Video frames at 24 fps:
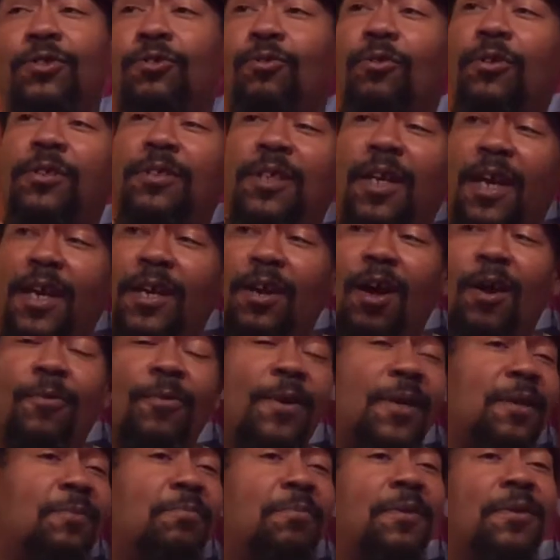Georgia had
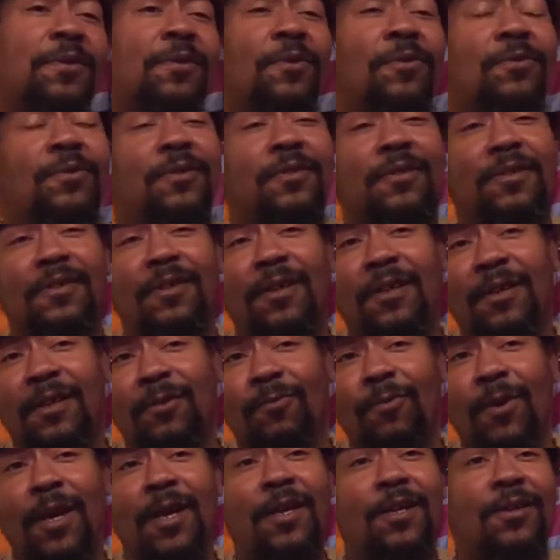already been on the
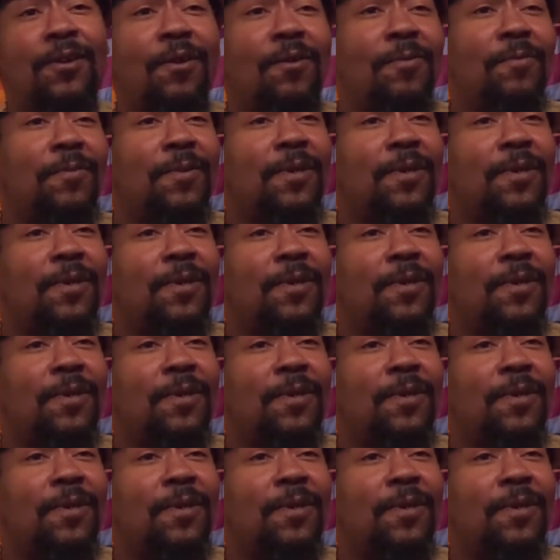radio